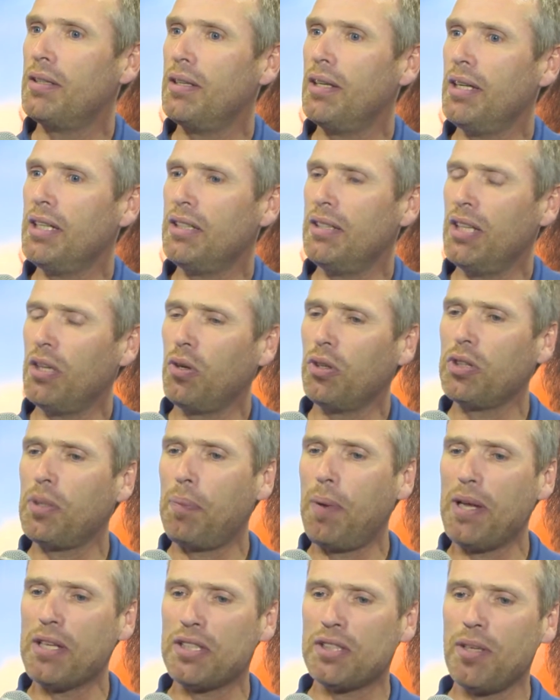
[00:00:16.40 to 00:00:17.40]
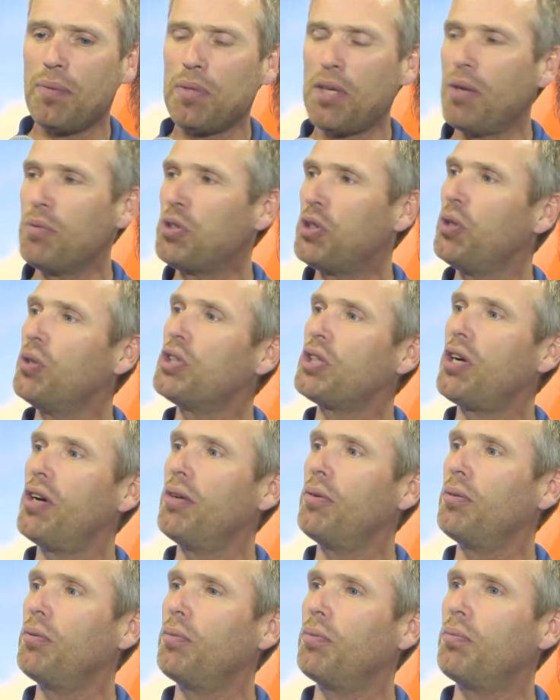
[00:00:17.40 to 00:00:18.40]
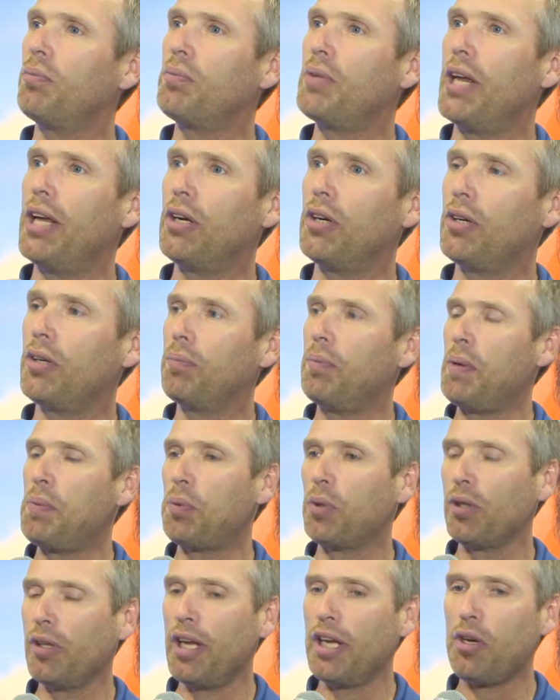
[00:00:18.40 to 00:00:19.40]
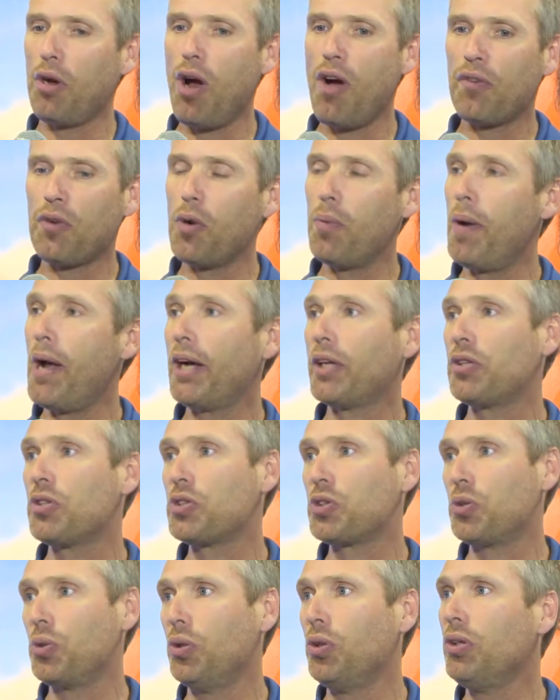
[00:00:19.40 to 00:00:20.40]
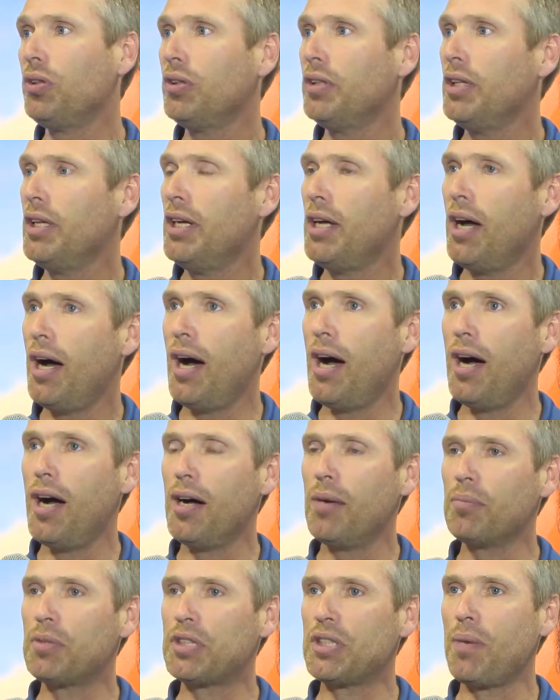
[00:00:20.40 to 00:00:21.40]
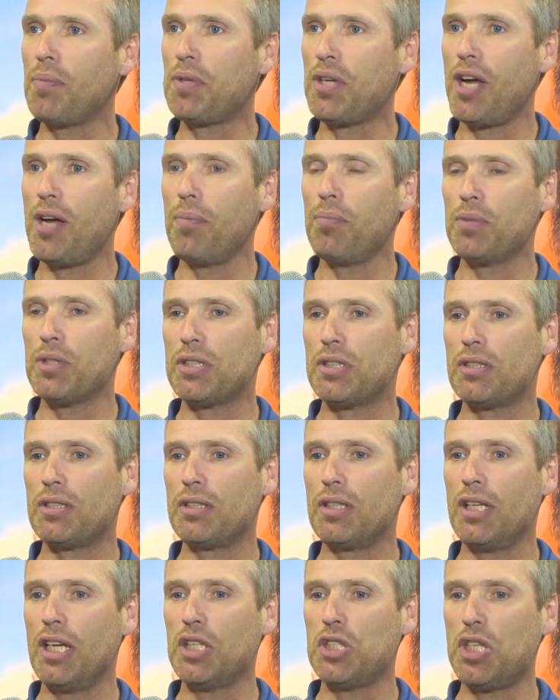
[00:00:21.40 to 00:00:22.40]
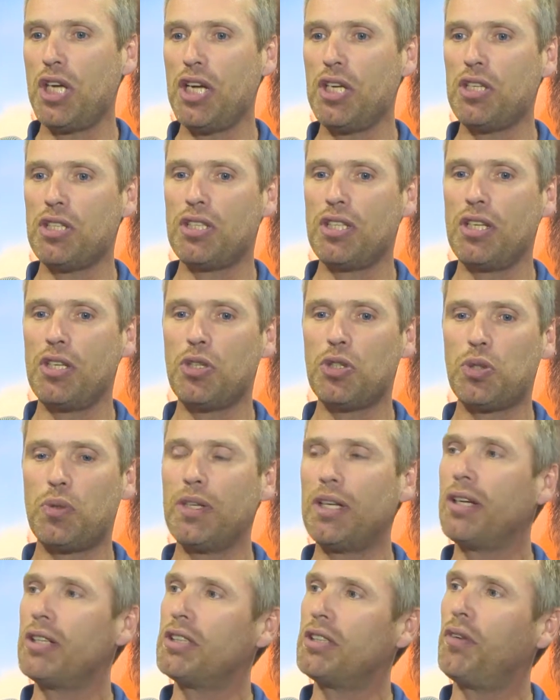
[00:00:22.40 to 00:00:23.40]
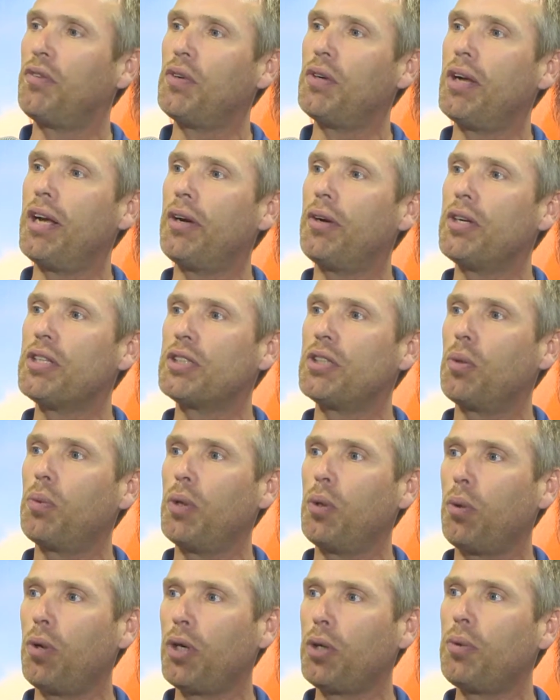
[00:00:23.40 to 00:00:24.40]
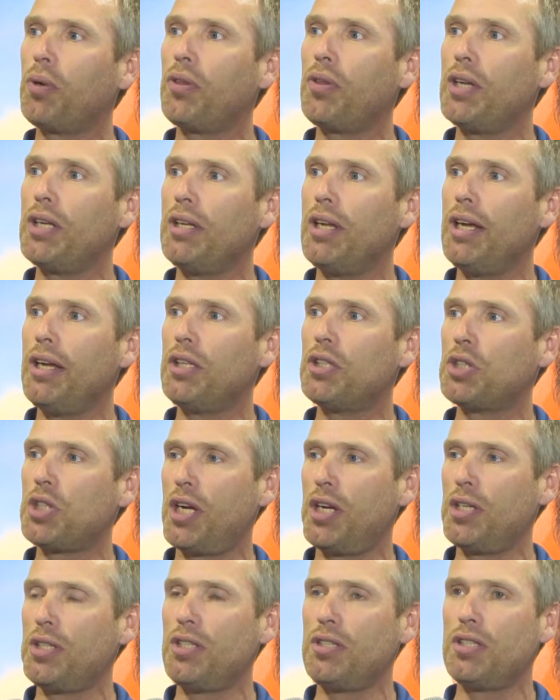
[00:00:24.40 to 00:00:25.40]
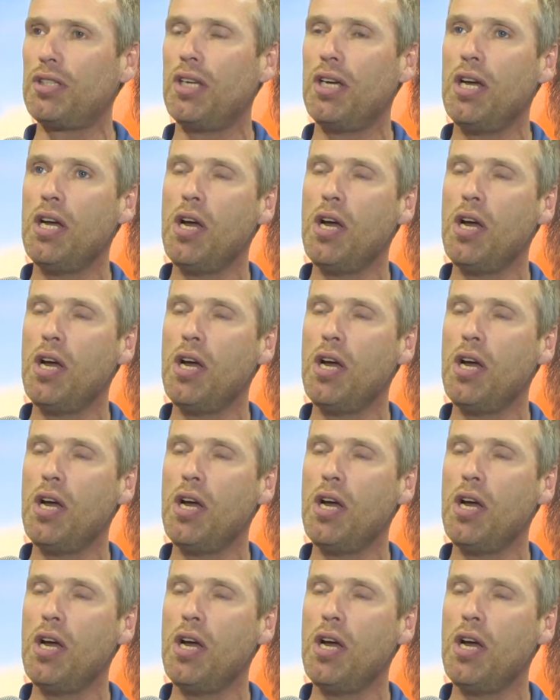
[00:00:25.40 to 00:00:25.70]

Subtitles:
It all depends. Sometimes people are laid off go back to school. Sometimes it changes the industry because different areas that we work with at NAIT changes.